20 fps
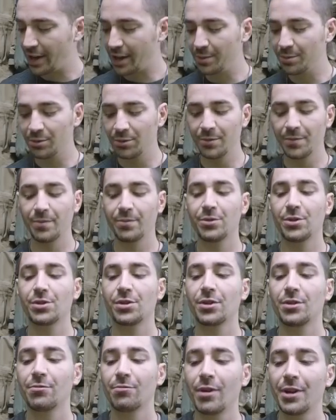animal, I'm
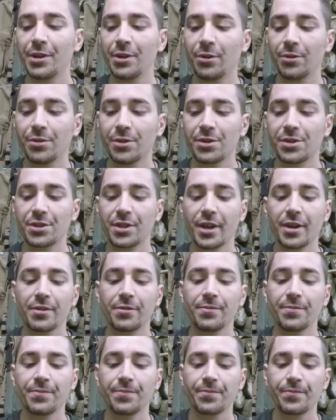just going to run it on the
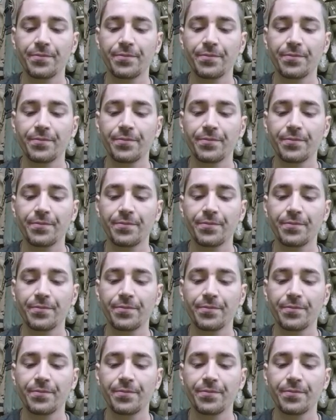stone.